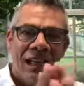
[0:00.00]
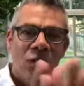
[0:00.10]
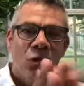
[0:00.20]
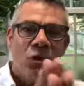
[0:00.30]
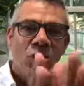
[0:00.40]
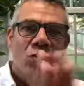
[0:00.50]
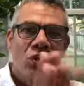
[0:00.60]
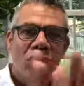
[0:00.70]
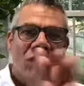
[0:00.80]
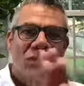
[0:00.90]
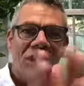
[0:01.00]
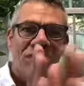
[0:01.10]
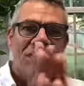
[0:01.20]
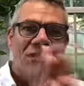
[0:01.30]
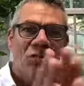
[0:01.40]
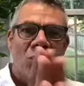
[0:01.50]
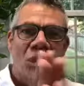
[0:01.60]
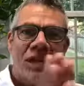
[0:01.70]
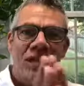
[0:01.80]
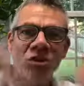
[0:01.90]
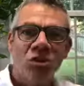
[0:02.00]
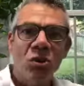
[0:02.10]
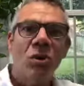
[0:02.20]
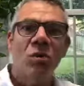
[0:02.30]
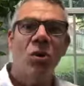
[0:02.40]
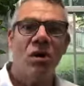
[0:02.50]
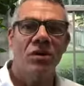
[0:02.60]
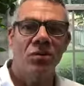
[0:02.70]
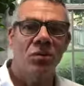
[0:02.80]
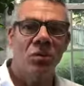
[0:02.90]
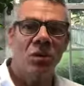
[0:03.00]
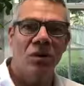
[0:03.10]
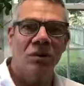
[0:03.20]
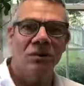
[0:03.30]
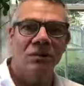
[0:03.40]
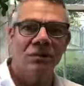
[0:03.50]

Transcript: Could you shift it in such a way that you could walk through walls?